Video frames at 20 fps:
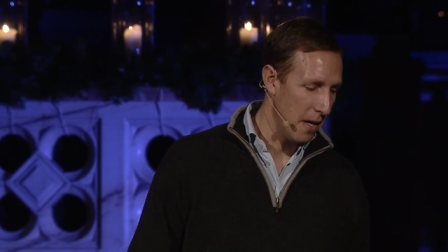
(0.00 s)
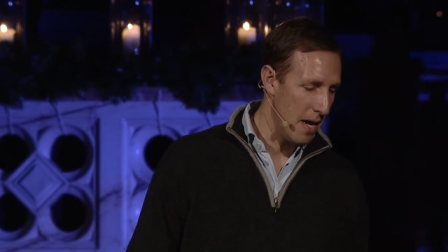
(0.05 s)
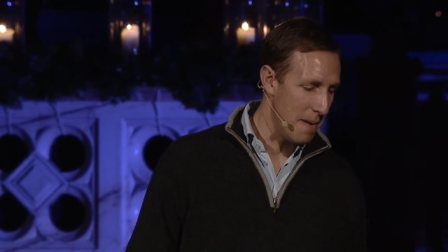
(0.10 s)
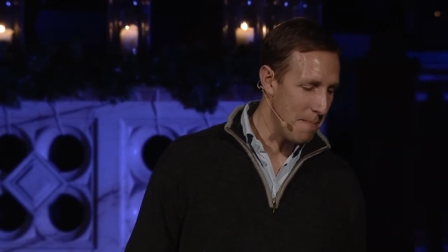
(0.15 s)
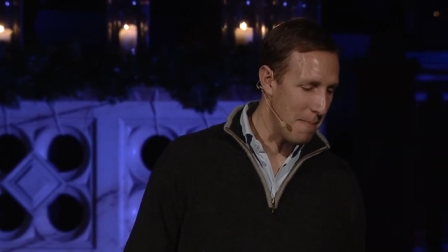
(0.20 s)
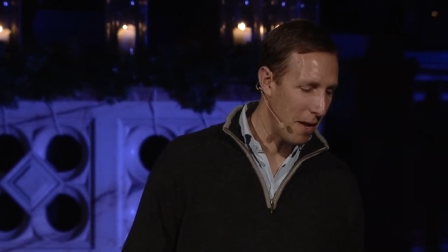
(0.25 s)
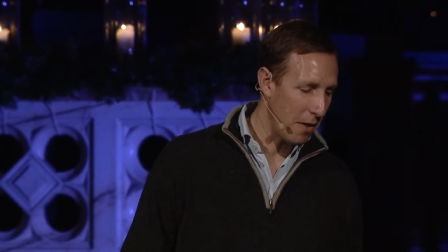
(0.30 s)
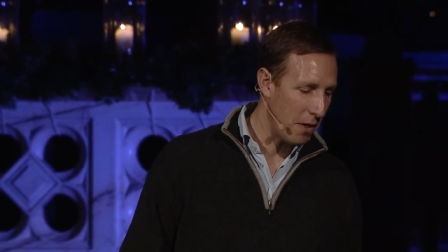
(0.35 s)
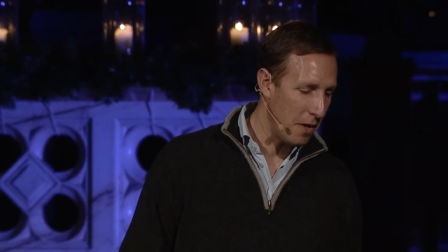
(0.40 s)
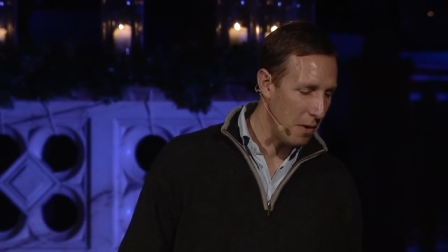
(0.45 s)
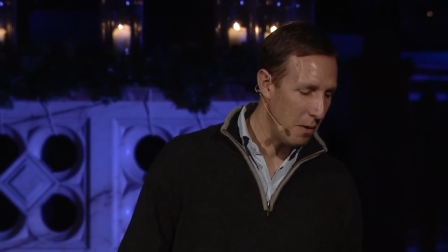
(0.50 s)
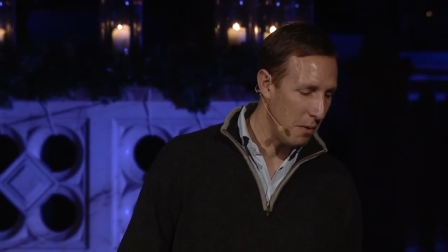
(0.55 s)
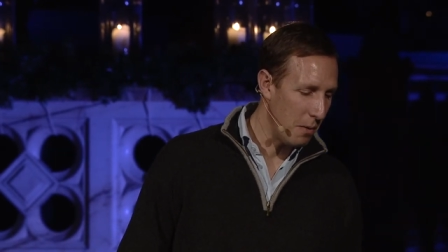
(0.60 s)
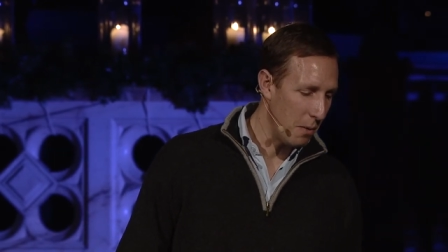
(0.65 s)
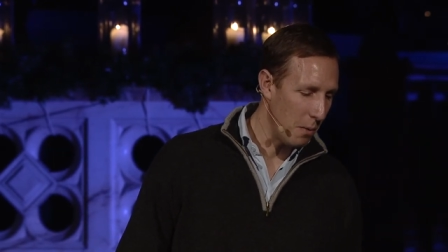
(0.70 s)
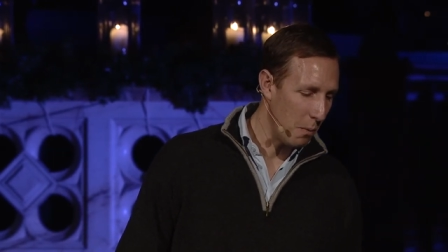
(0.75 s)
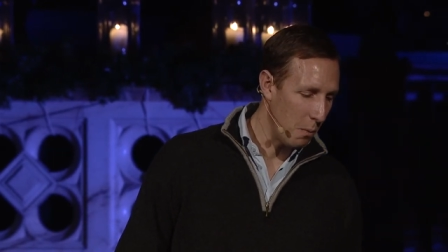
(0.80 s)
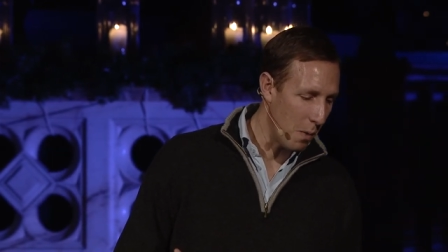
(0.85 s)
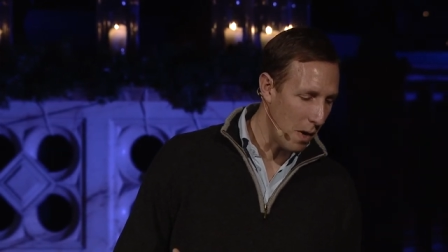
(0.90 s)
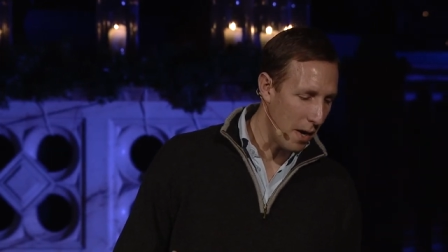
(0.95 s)
in Matthew
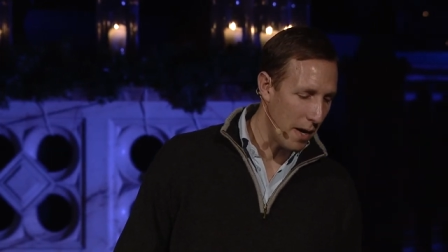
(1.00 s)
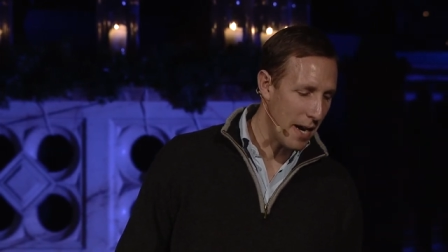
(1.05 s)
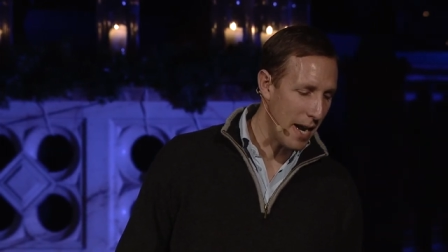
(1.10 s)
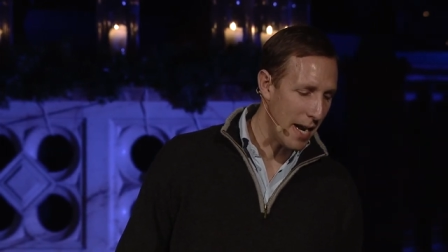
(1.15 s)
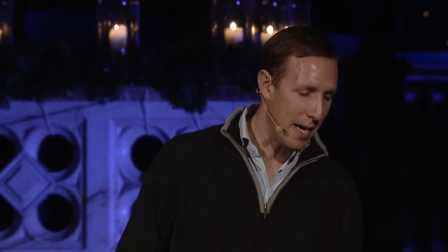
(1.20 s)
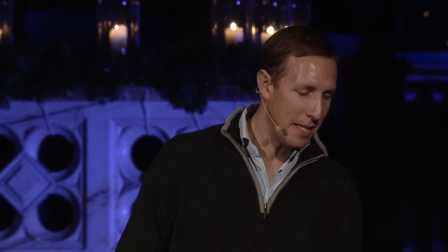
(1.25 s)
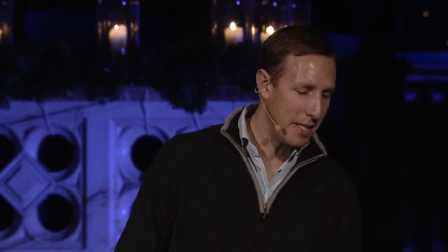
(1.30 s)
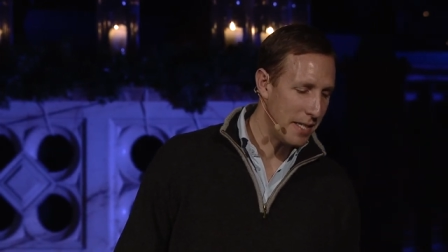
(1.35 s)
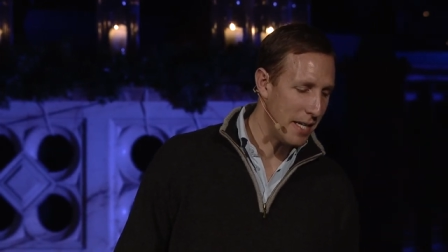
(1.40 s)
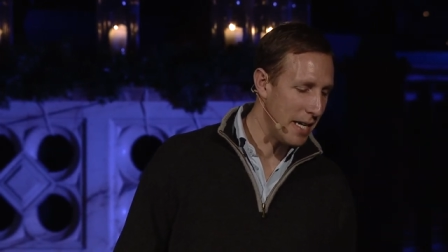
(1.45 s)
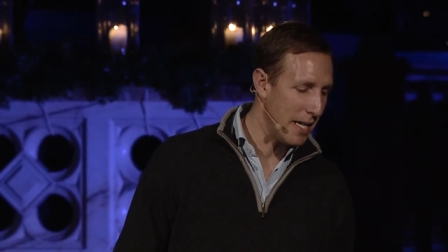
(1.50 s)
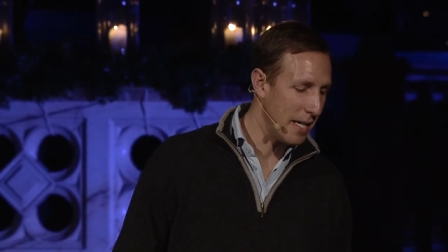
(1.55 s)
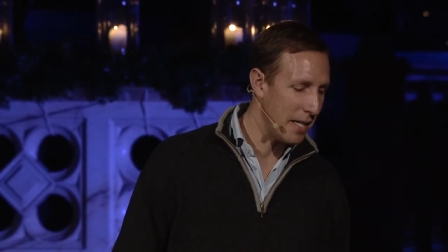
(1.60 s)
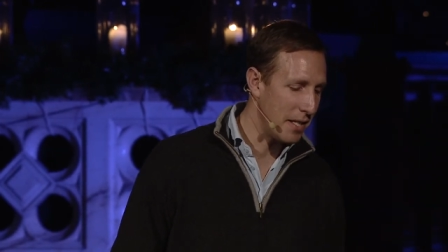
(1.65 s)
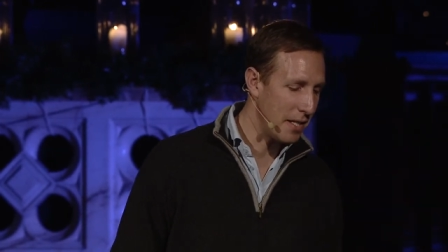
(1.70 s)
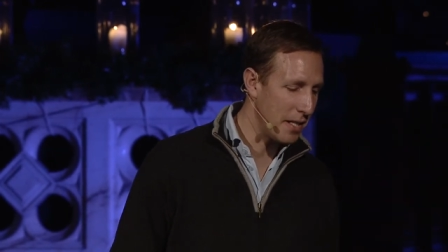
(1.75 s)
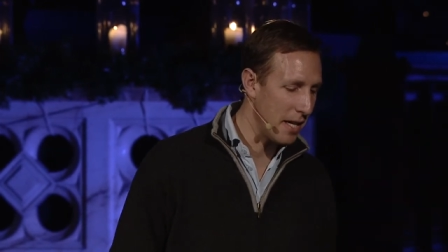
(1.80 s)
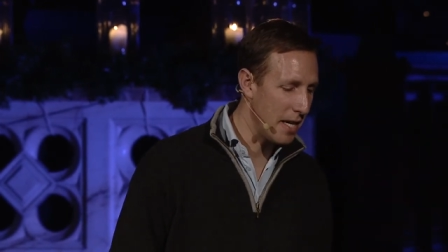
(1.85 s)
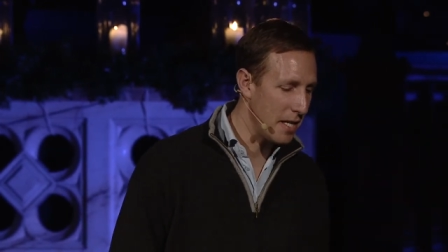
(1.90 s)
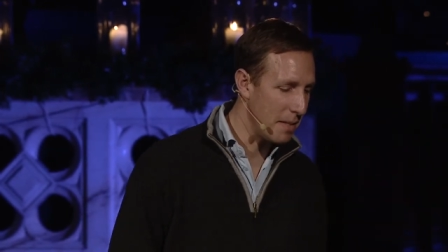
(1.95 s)
1:18 it
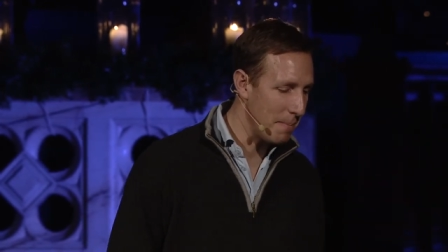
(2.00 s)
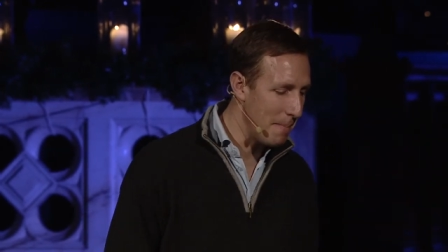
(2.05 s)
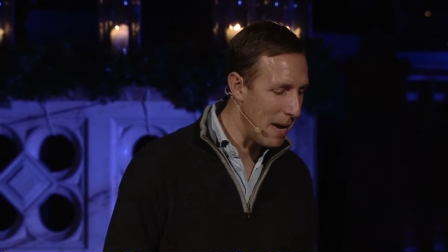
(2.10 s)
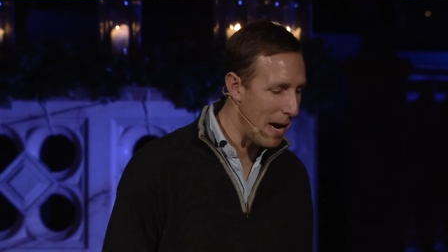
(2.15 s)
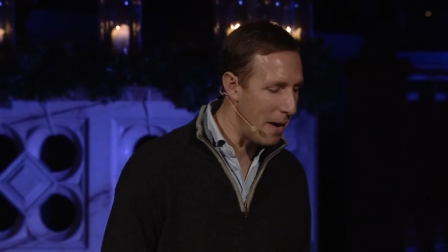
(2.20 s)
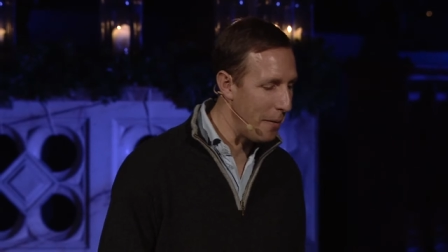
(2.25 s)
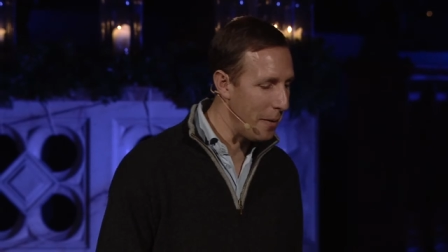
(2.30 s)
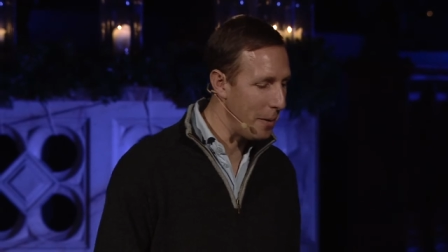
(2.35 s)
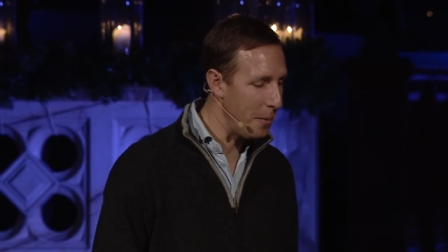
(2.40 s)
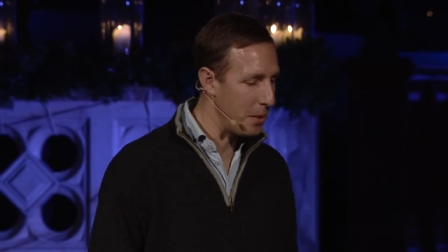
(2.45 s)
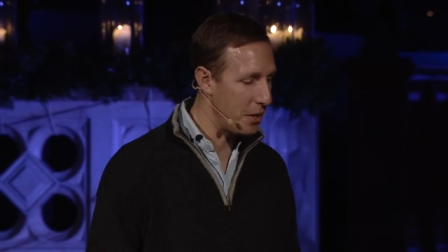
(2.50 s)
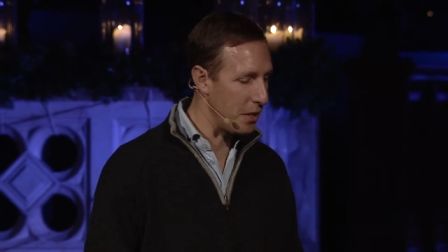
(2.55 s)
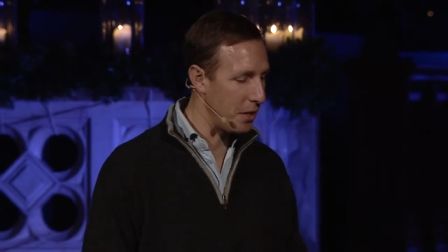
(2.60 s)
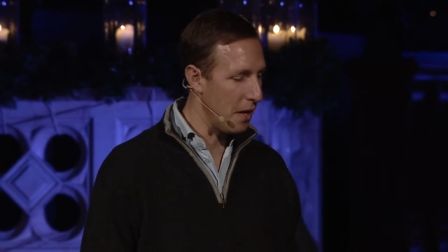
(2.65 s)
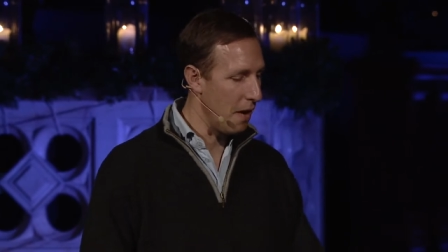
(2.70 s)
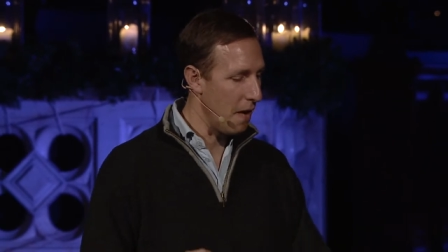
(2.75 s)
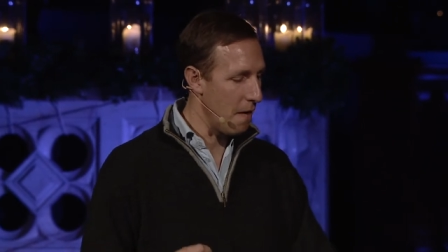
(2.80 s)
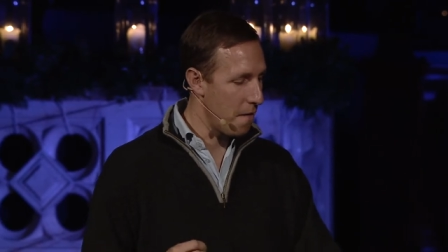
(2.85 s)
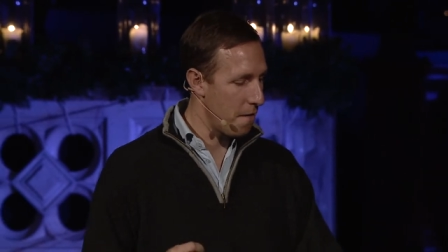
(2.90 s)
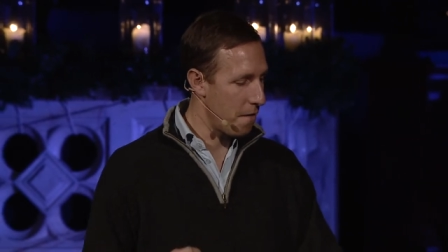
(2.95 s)
states Mary was
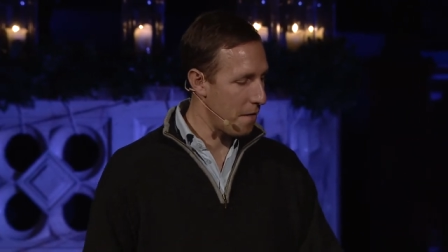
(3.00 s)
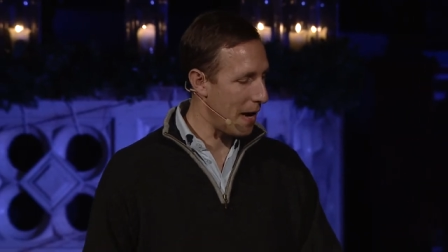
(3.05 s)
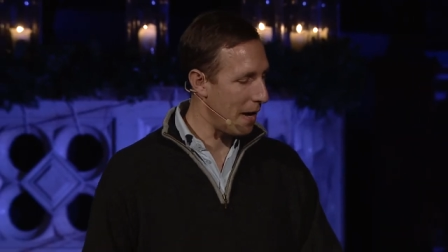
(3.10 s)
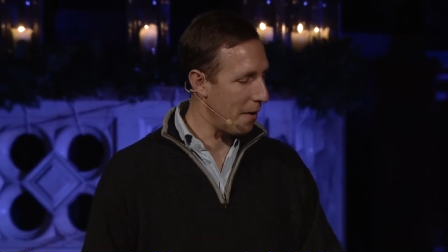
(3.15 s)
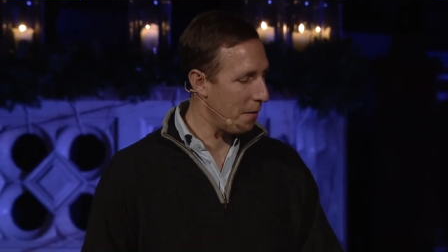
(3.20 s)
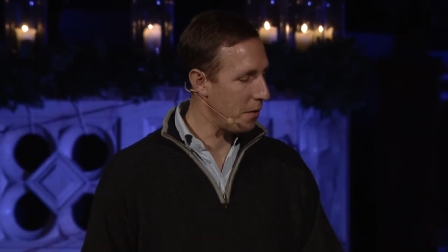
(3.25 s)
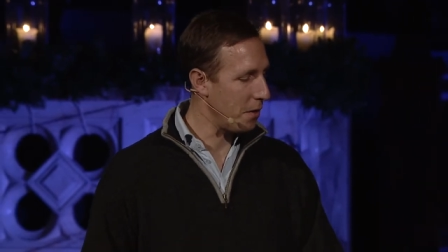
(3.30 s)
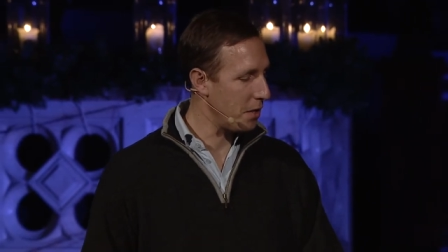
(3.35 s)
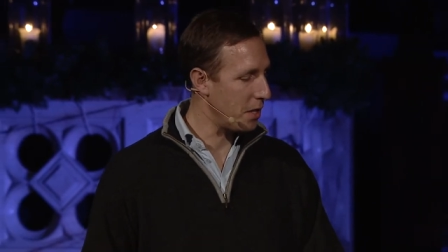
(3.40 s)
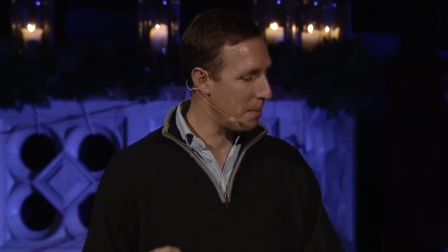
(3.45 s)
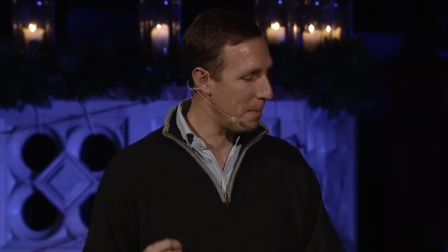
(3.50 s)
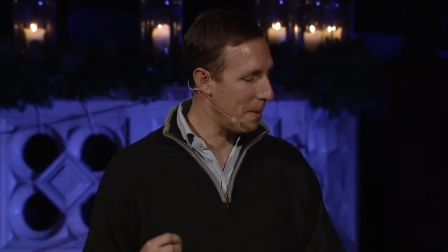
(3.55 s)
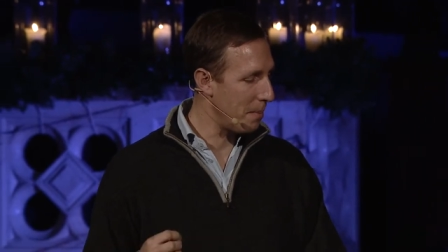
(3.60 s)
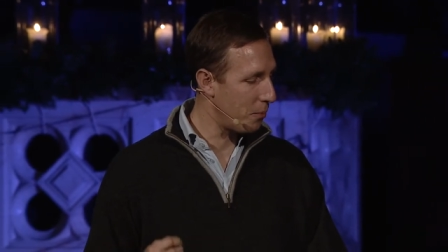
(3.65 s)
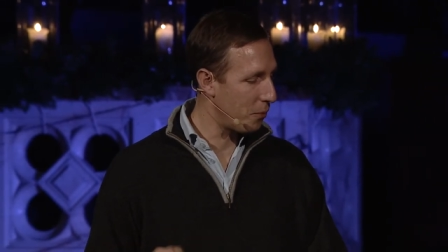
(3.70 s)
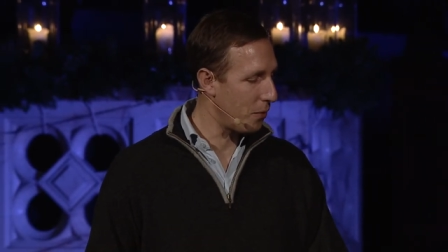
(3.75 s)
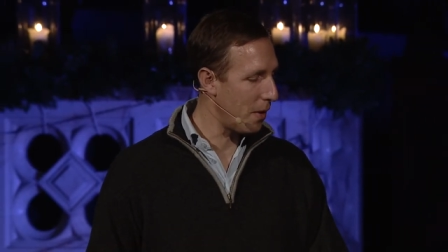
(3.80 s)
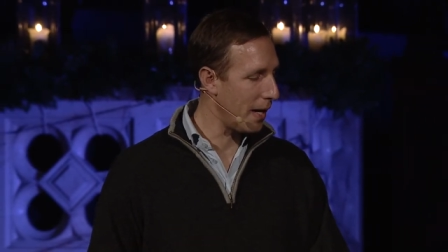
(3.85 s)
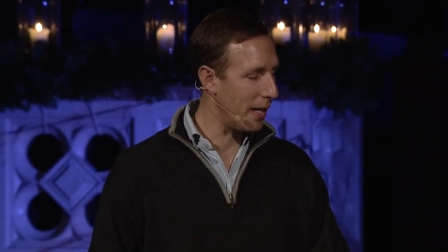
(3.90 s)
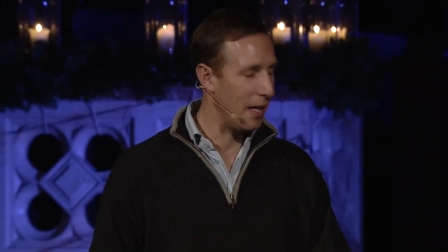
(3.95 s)
found to be
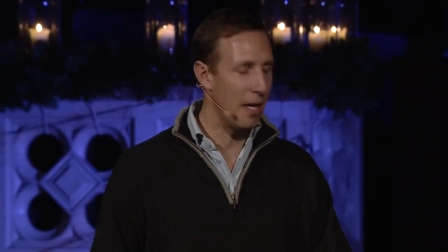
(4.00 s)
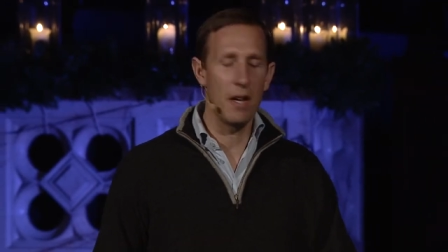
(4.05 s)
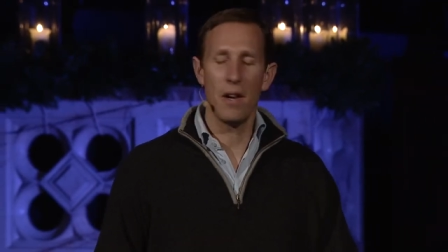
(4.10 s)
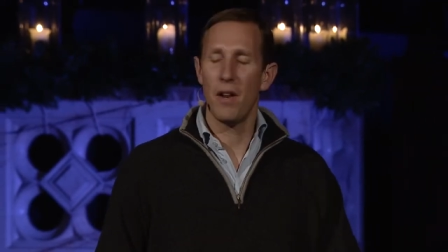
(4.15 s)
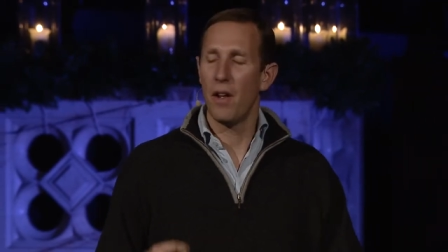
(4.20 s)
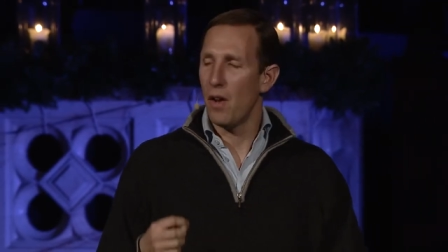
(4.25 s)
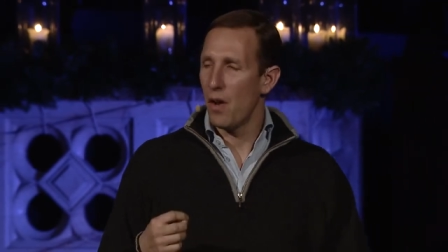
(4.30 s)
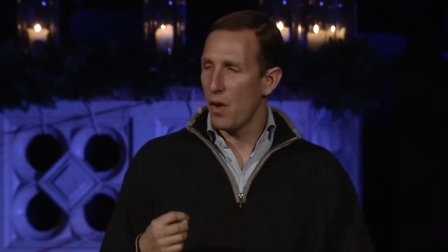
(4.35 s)
pregnant